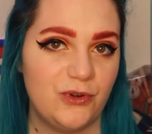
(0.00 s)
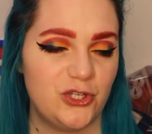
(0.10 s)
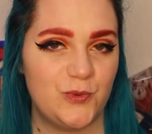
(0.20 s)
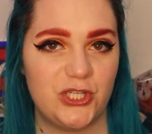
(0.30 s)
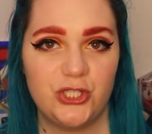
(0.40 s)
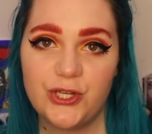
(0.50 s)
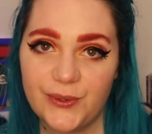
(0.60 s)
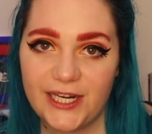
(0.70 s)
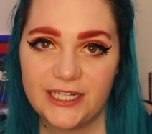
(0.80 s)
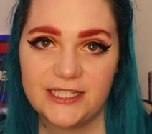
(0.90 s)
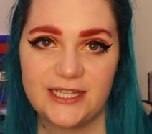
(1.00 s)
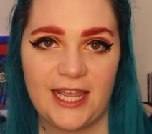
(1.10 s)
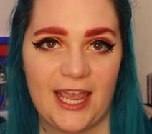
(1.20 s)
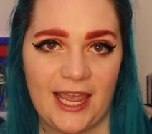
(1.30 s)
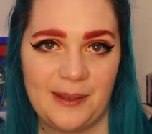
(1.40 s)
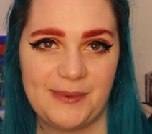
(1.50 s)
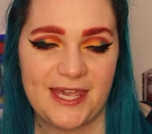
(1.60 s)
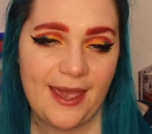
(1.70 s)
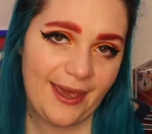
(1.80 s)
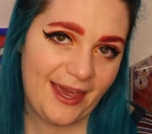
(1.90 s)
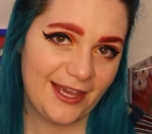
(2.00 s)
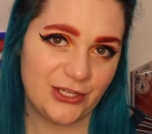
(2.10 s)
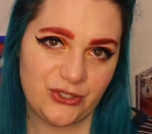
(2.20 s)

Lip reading: which was donated to the AAPA.